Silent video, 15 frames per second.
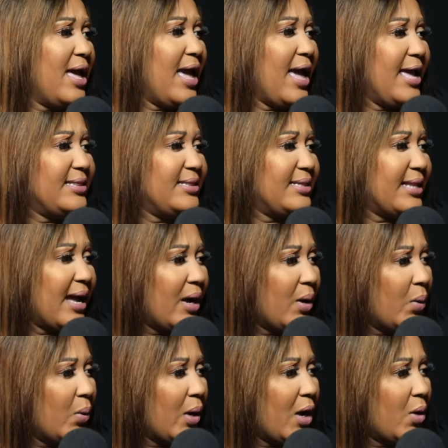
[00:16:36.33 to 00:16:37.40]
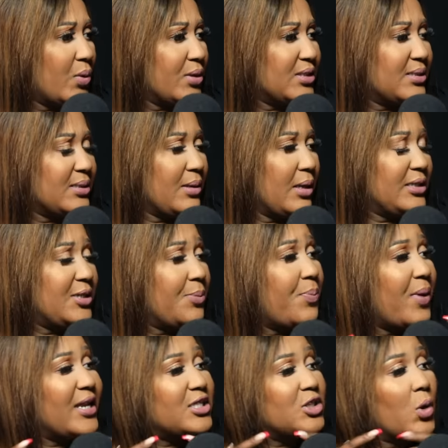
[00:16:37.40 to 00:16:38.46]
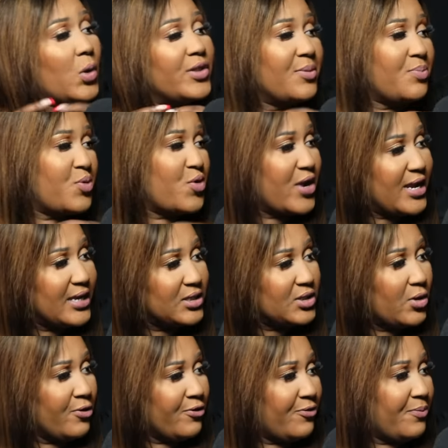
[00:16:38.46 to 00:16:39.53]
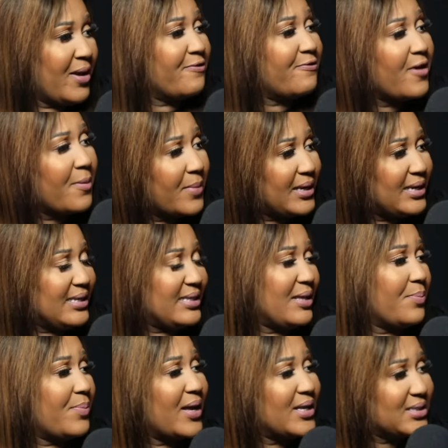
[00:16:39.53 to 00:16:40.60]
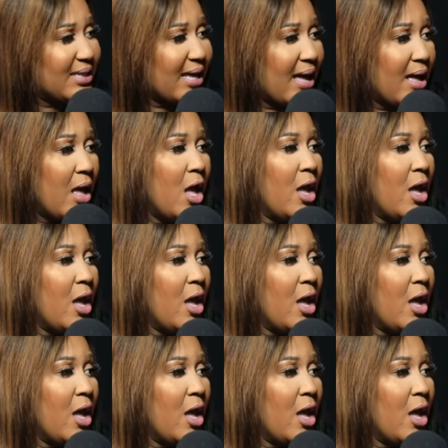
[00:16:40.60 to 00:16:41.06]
And now I was depending on the prayers of my family, the pastor,